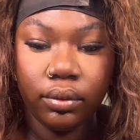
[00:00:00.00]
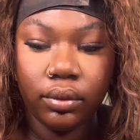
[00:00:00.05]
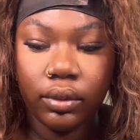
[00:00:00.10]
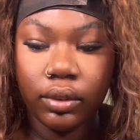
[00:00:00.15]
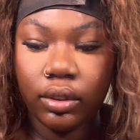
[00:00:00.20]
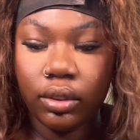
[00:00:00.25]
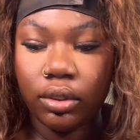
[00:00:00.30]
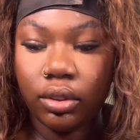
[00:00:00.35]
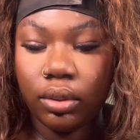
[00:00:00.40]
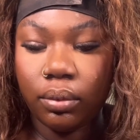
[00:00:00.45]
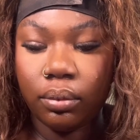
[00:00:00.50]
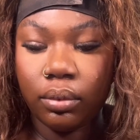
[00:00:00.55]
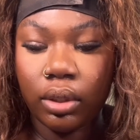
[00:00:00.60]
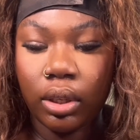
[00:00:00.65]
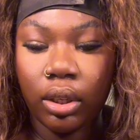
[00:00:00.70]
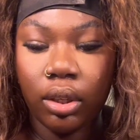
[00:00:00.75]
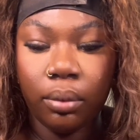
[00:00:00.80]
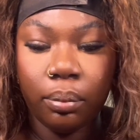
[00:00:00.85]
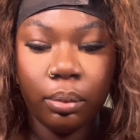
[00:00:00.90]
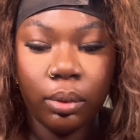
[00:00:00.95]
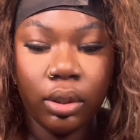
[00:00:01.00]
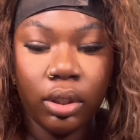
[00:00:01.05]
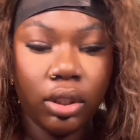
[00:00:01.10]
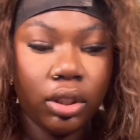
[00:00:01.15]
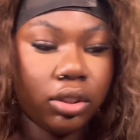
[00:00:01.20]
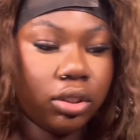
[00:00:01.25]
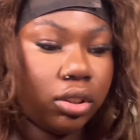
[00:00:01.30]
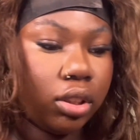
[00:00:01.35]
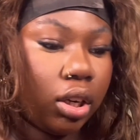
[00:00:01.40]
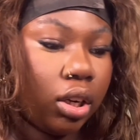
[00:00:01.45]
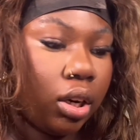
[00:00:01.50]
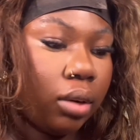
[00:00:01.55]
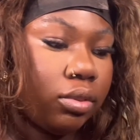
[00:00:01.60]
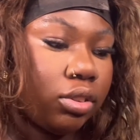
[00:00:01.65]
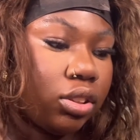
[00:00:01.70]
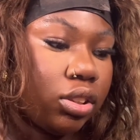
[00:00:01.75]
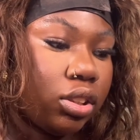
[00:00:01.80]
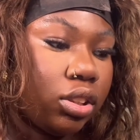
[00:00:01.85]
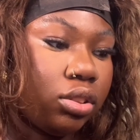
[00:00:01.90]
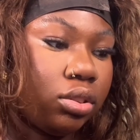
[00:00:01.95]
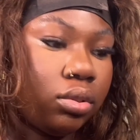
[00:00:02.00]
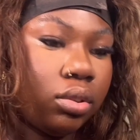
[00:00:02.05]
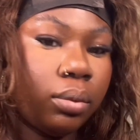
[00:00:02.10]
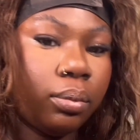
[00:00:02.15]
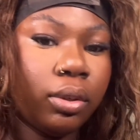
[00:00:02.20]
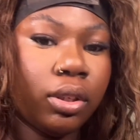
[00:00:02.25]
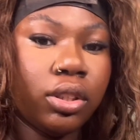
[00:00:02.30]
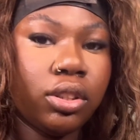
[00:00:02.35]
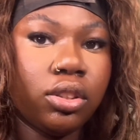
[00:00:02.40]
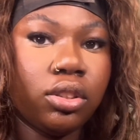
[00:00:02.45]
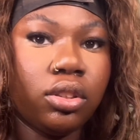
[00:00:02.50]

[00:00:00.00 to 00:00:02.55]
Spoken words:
Some light blush, and I'm just gonna do the blush